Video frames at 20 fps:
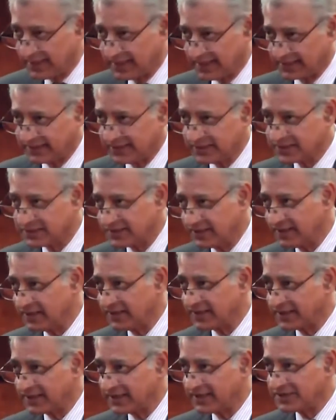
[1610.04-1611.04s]
I think Sri
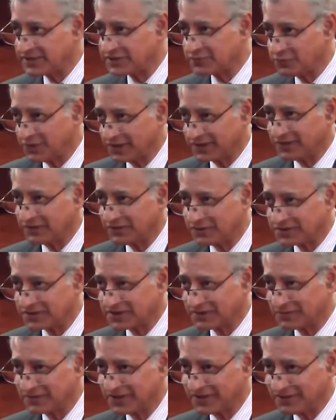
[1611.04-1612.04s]
Lanka is working on
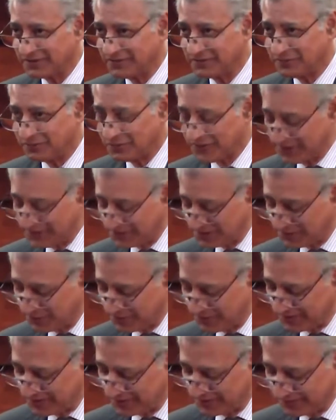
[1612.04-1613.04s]
something very
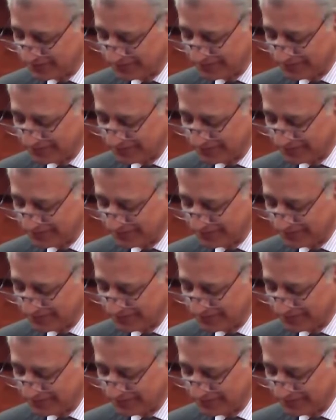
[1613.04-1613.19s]
similar.